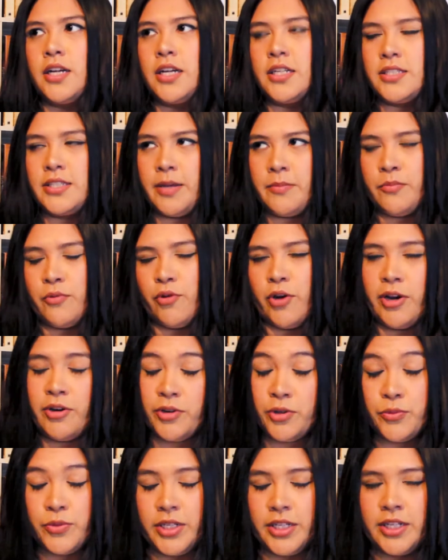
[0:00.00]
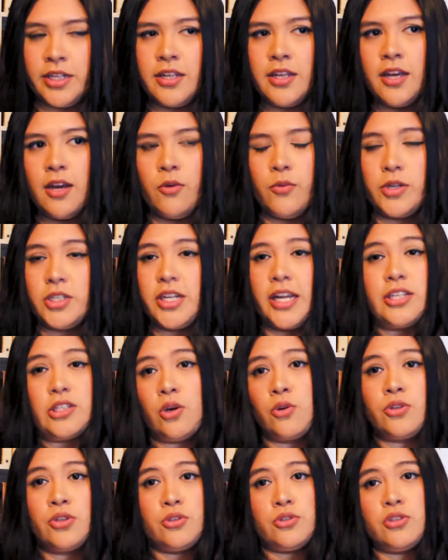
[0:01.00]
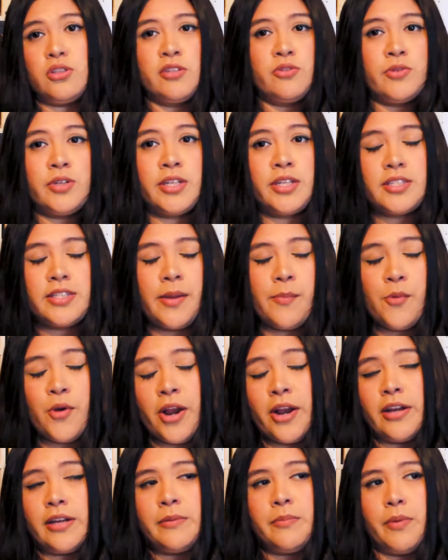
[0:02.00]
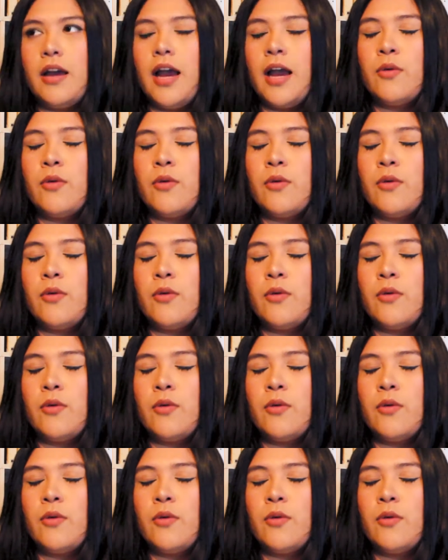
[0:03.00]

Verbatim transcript: contemporary read, which I don't usually read contemporary.